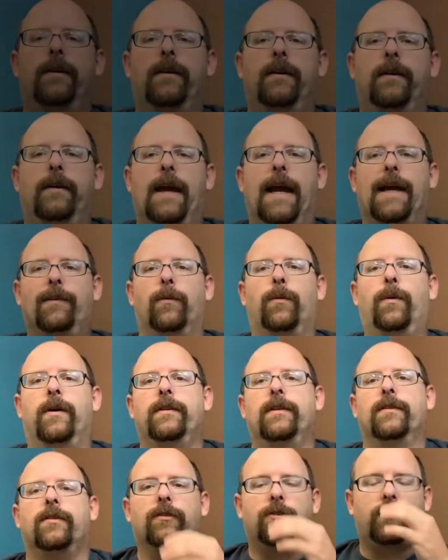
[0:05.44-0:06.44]
Hey everyone,
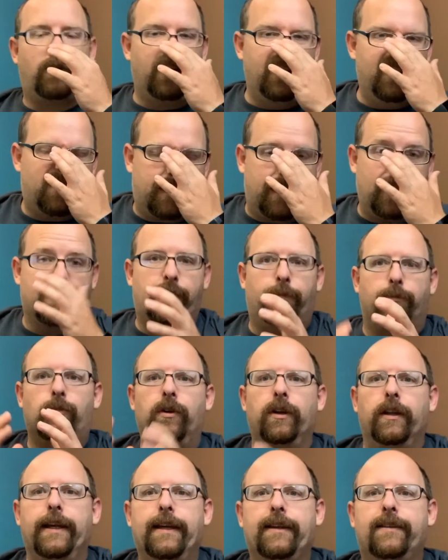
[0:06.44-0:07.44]
this is Chris. Got some
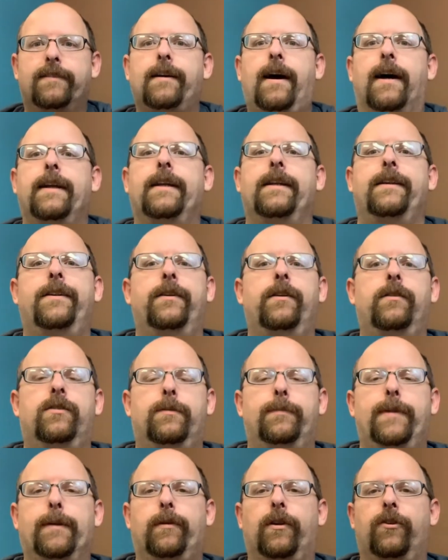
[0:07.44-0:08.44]
really exciting news
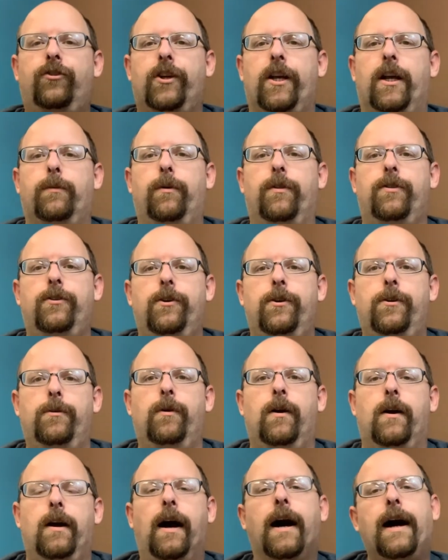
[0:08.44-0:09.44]
to be able to share with
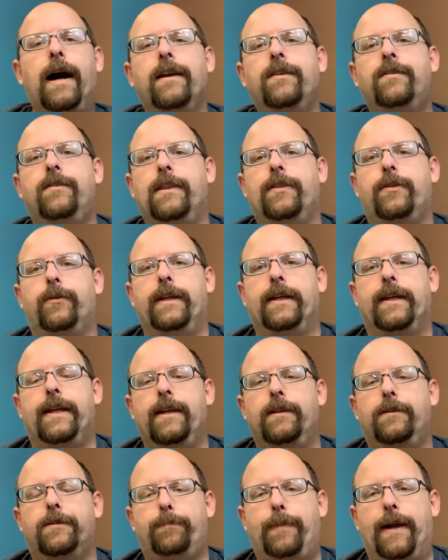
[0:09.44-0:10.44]
you, IC3
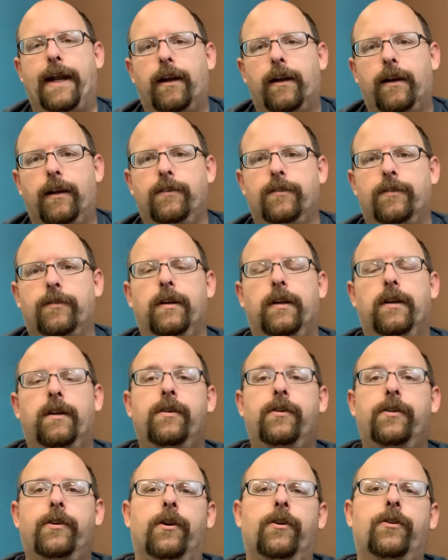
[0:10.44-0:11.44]
Kids parents,
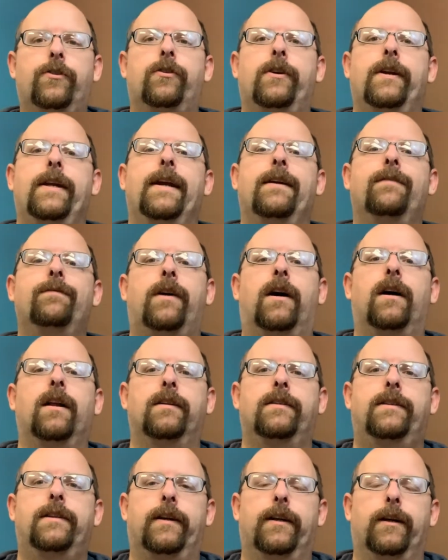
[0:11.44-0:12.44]
nursery, and
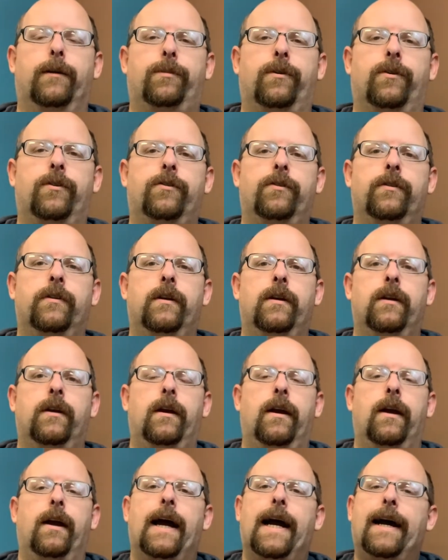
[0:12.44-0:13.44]
volunteer helpers.
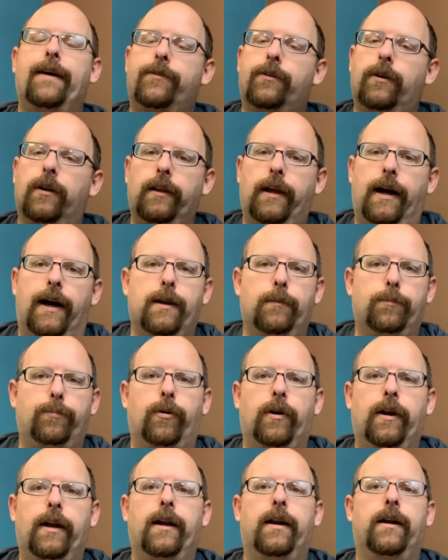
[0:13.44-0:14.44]
After a lot of
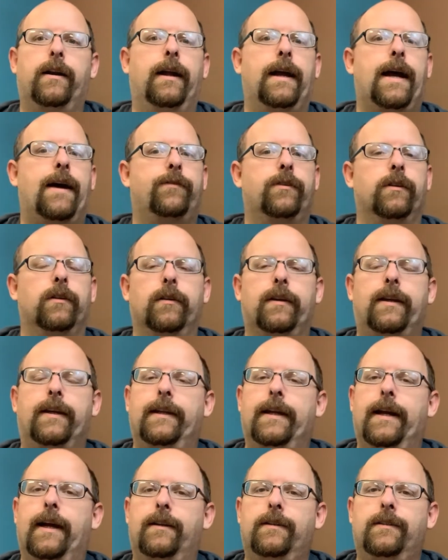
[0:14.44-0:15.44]
prayer, after
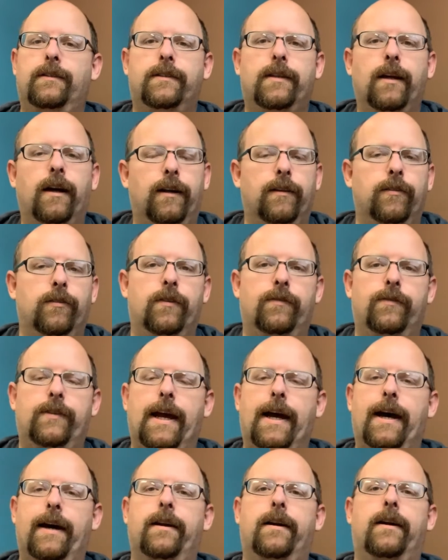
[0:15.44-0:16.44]
looking at tons of
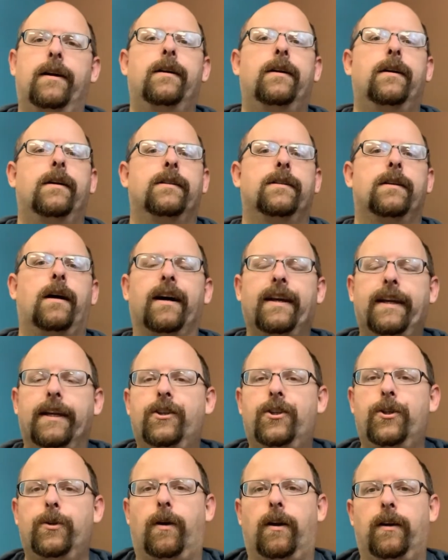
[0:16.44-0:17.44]
data, talking
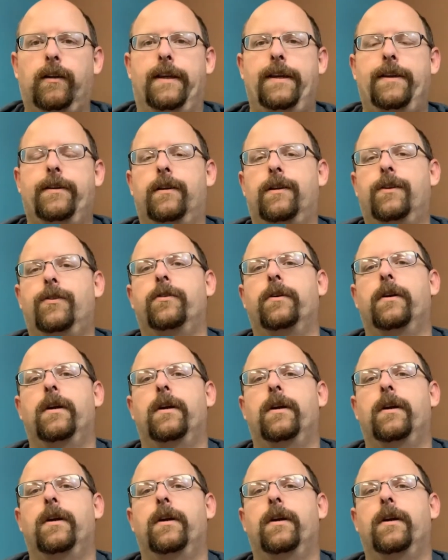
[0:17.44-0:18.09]
to our leaders,